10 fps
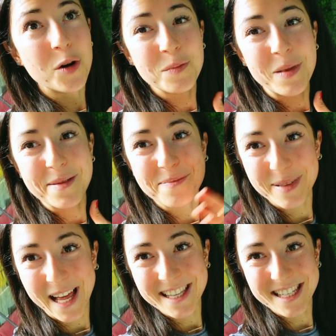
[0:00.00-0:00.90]
all my
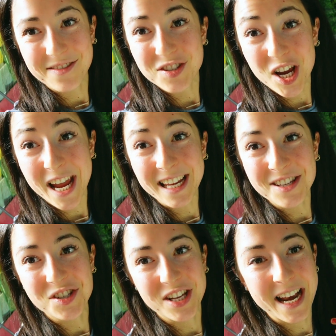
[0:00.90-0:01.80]
plans have
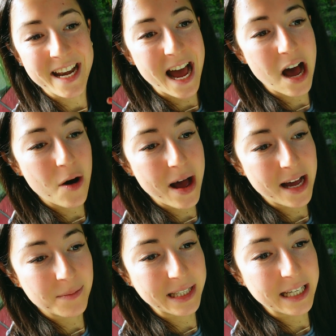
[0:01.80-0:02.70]
changed and now
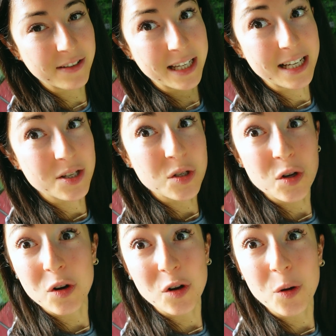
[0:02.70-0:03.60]
I'm living a
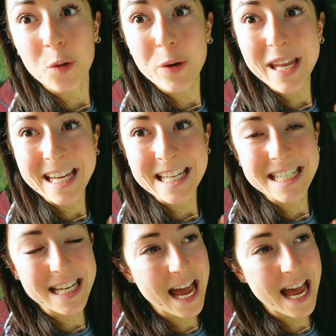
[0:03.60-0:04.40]
solo weekend.